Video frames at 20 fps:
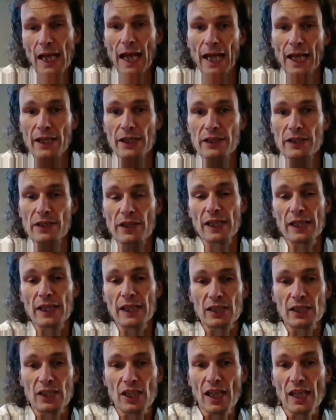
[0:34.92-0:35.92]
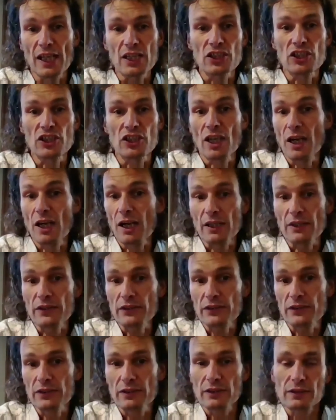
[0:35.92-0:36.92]
And they engaged
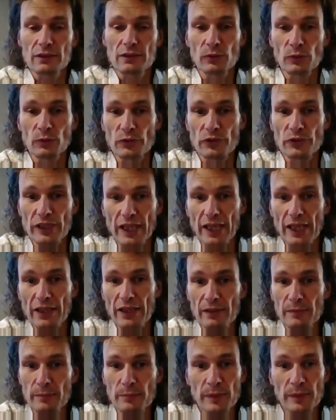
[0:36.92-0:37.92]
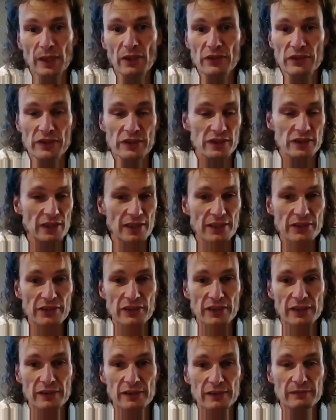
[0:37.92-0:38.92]
us all together because it's a
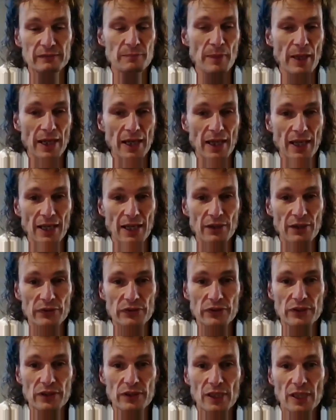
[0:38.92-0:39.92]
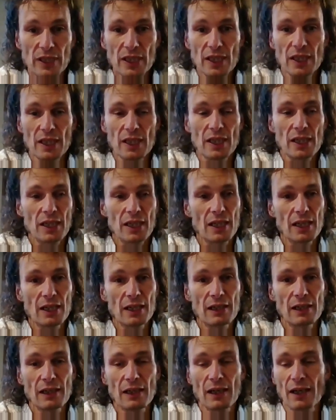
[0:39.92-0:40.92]
listed manor house,
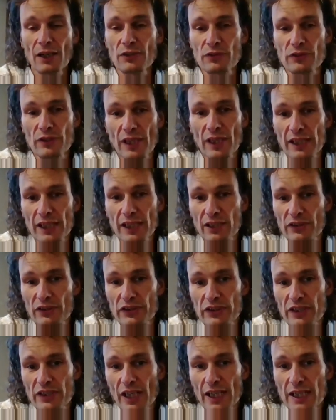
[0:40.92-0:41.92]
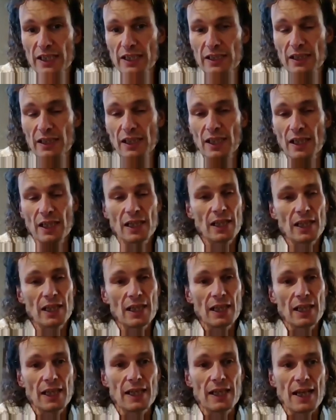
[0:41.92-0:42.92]
100-acre estate.
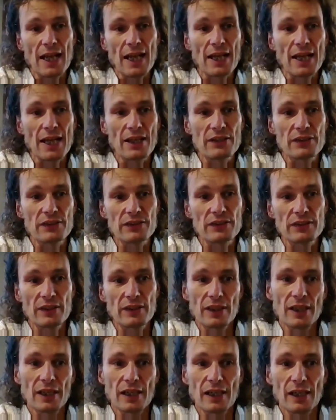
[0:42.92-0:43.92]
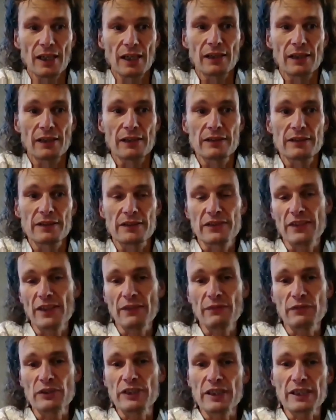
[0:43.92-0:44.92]
It has
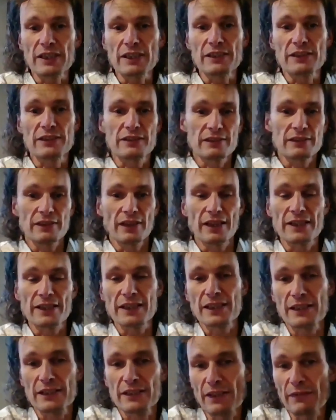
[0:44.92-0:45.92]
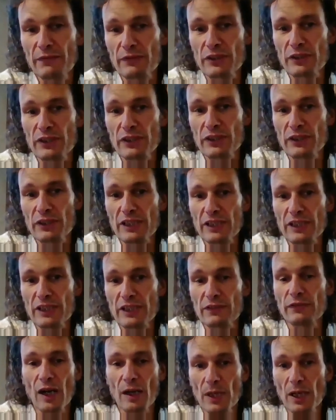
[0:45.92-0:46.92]

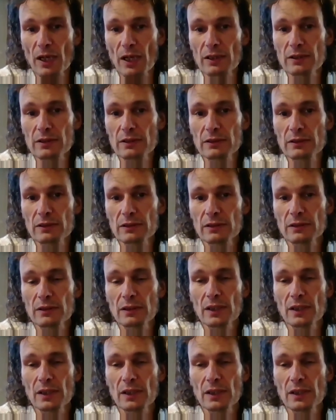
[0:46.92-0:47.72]
1970s farmyard